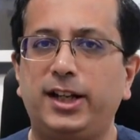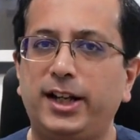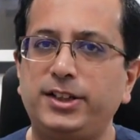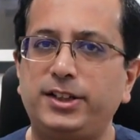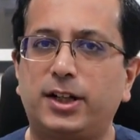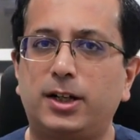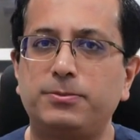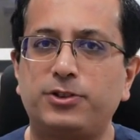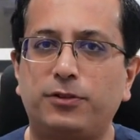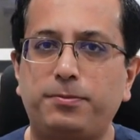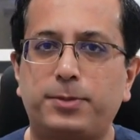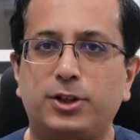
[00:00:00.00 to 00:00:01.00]
in terms
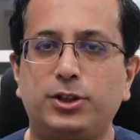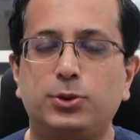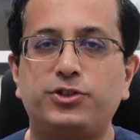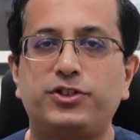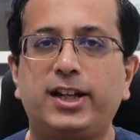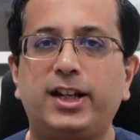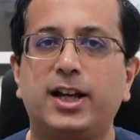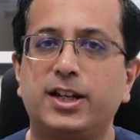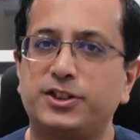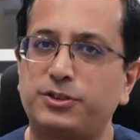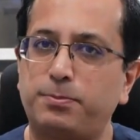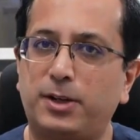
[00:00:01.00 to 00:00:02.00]
of producing
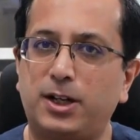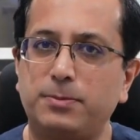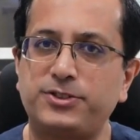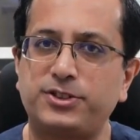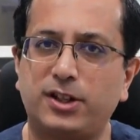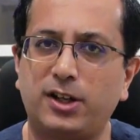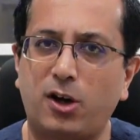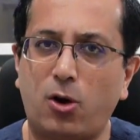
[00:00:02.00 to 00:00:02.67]
sperms